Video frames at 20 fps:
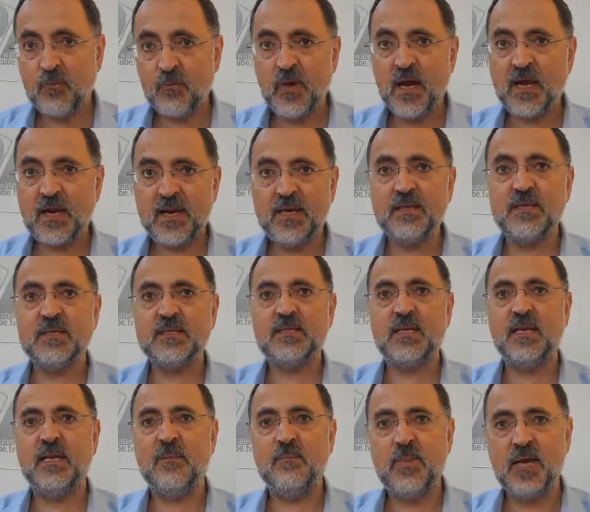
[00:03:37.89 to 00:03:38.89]
we are
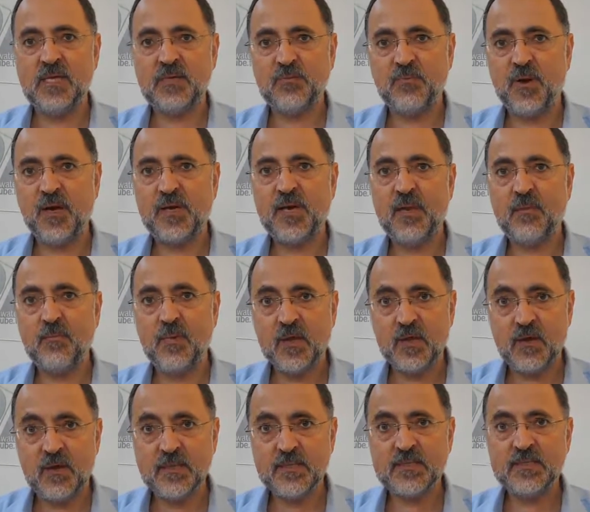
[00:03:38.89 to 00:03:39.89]
interested in benchmarking
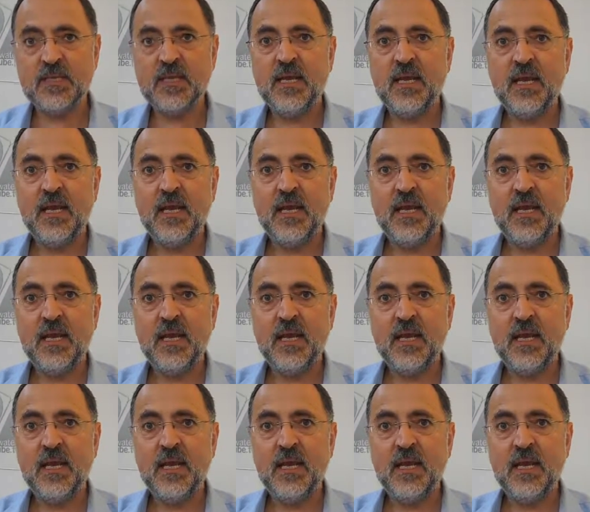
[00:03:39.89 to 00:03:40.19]
because